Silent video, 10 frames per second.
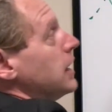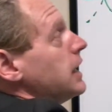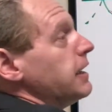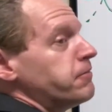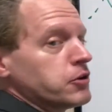
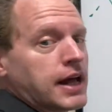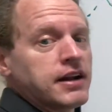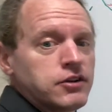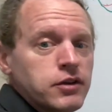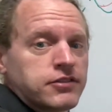let it
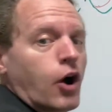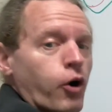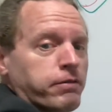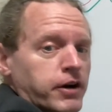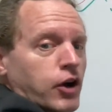do this
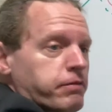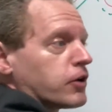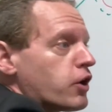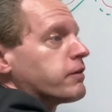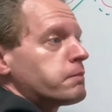over and over and
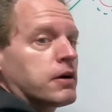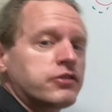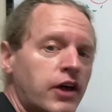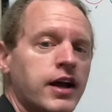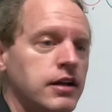over per
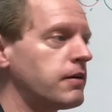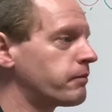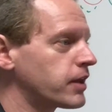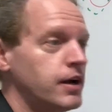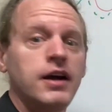second,
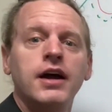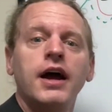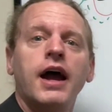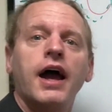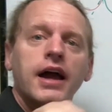
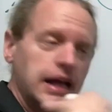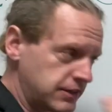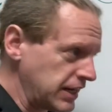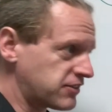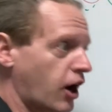
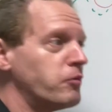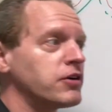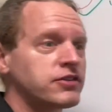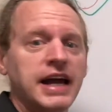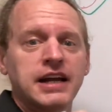it's almost
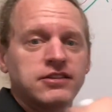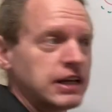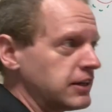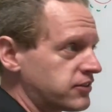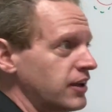like
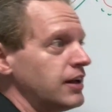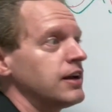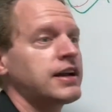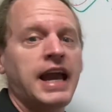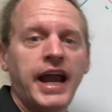it's
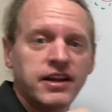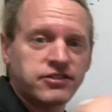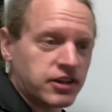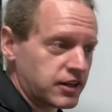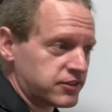
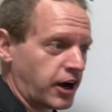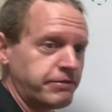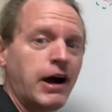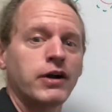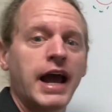canceling itself
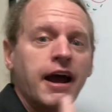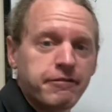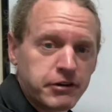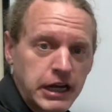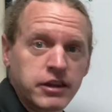out
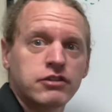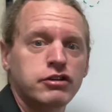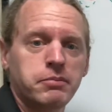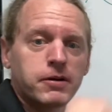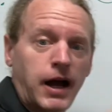every other trip
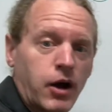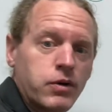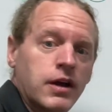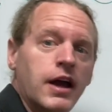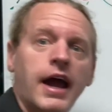
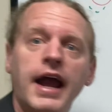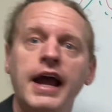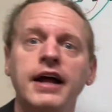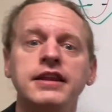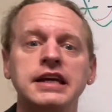around.
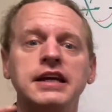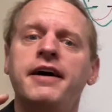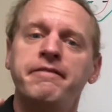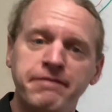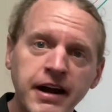And the
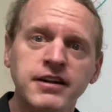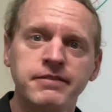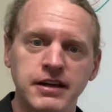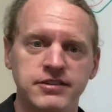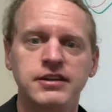effect of
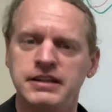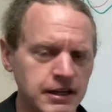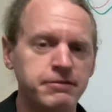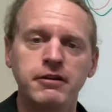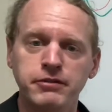this,
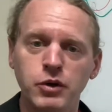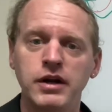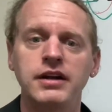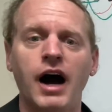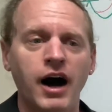if you view it
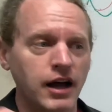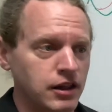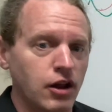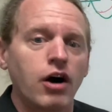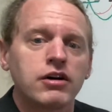on
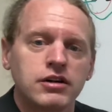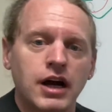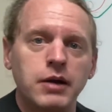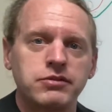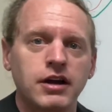longer
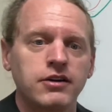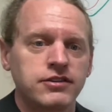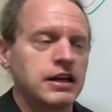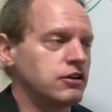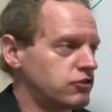timescales
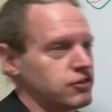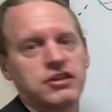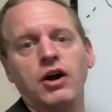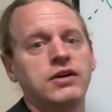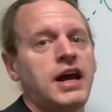than just
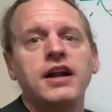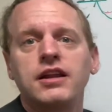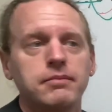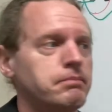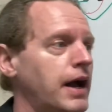10 to the
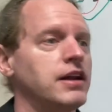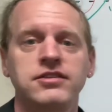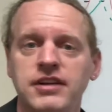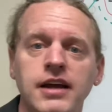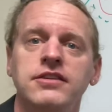minus
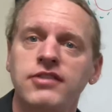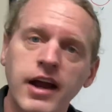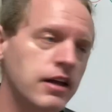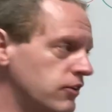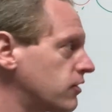10
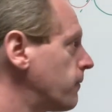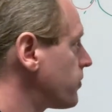seconds,